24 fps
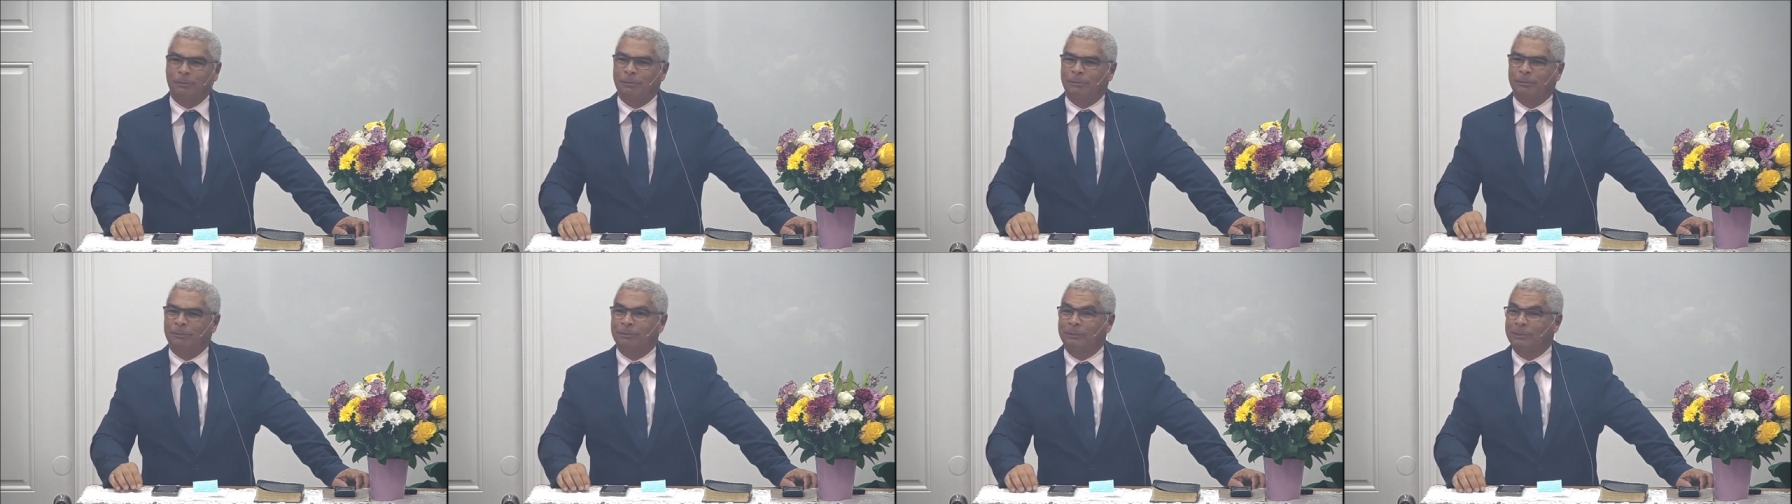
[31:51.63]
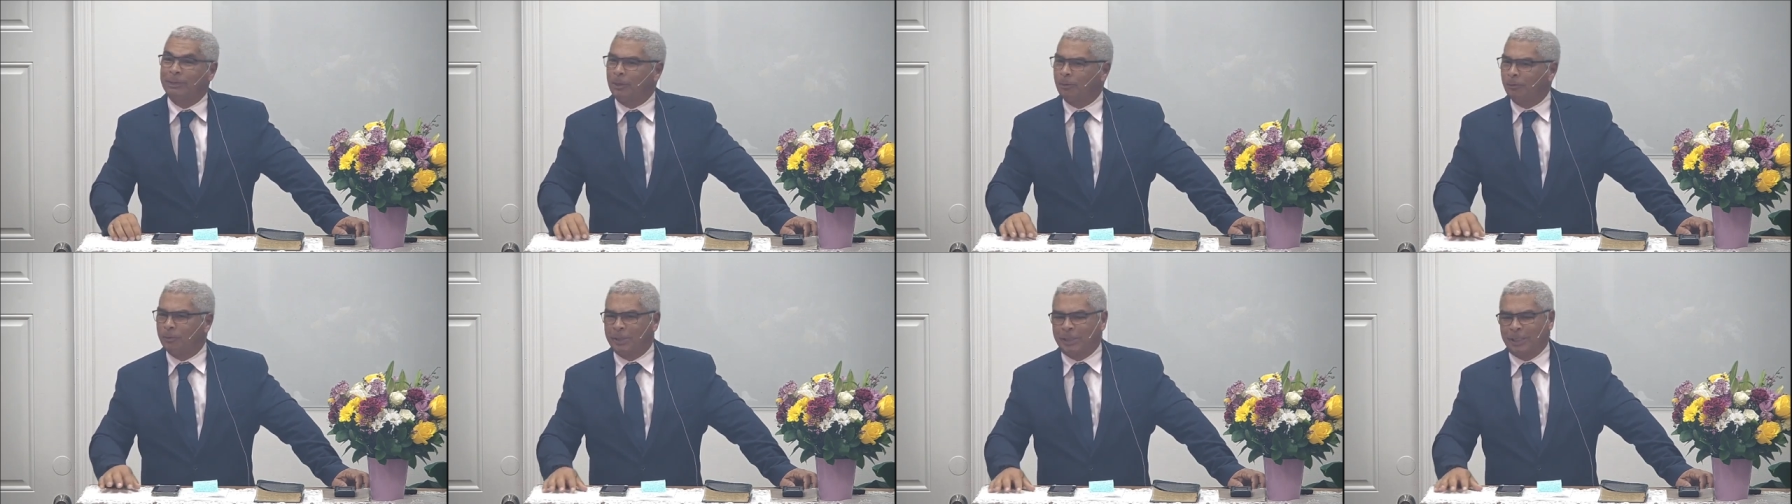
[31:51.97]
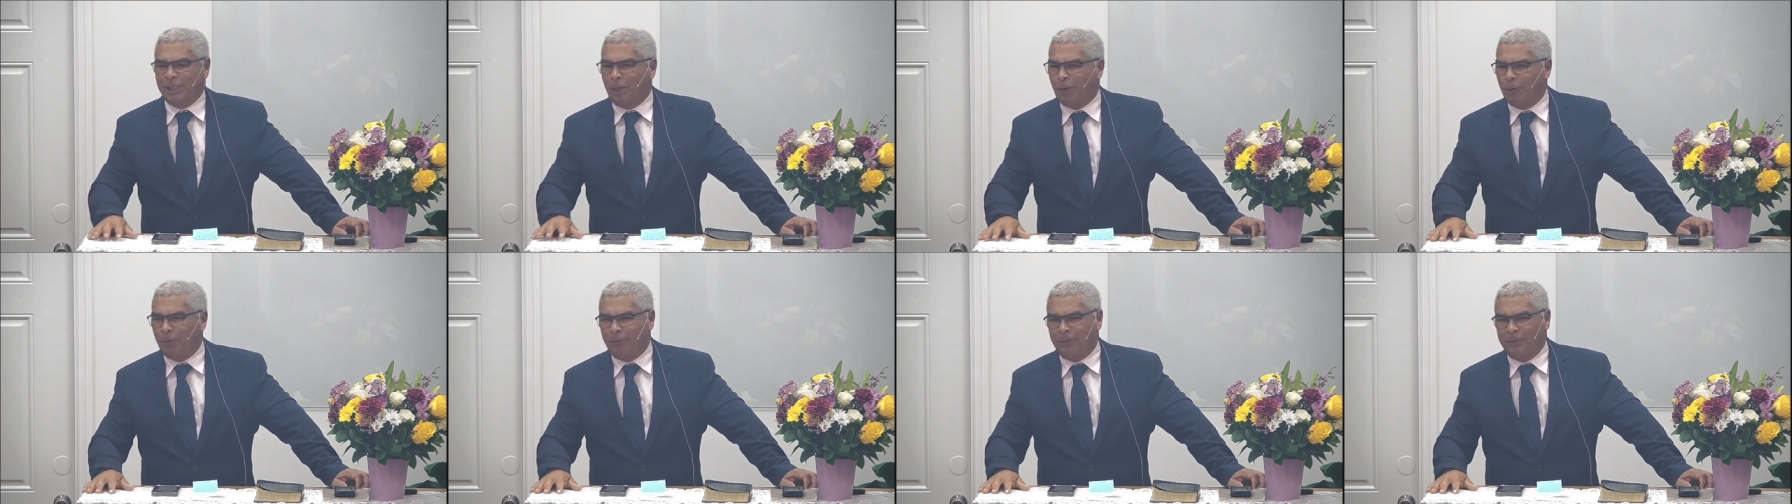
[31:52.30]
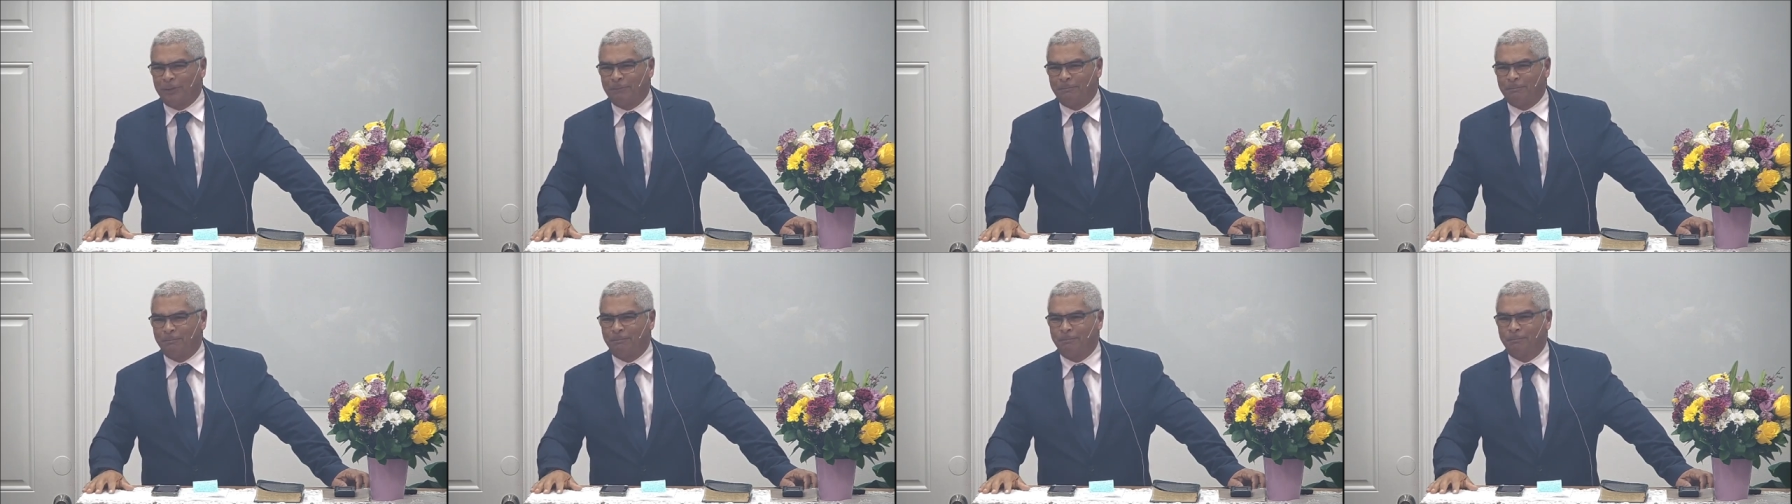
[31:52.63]
Denomination
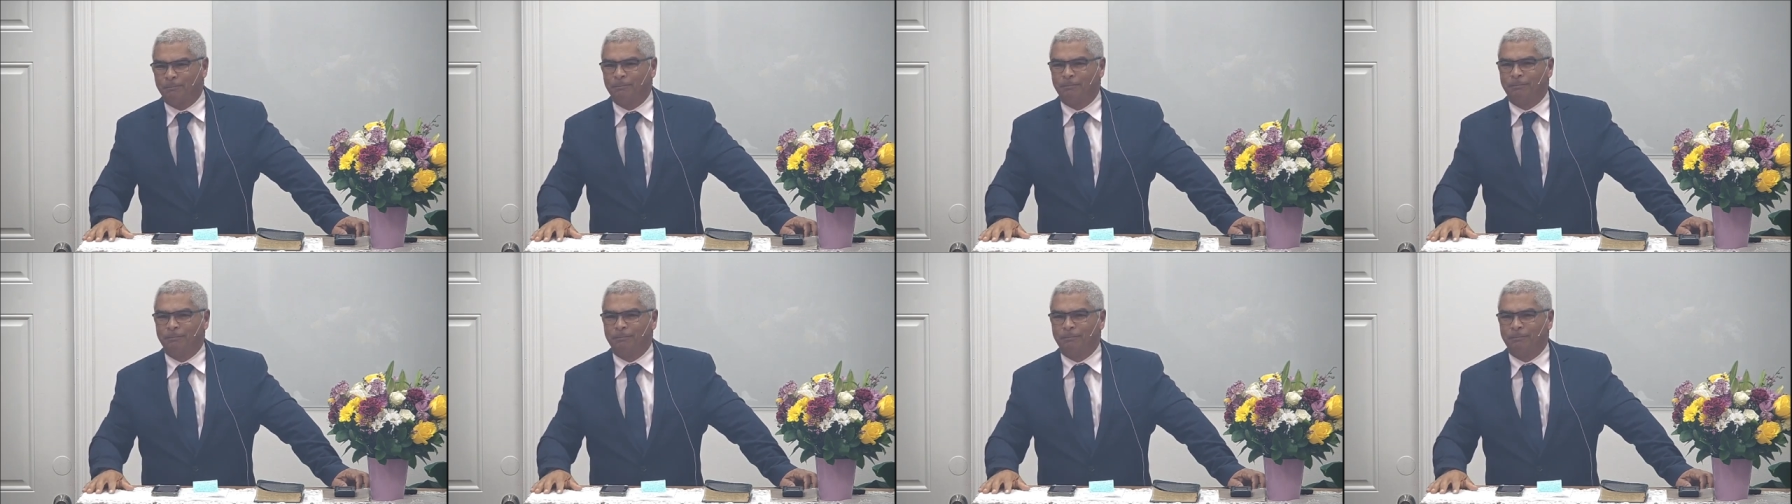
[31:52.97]
does not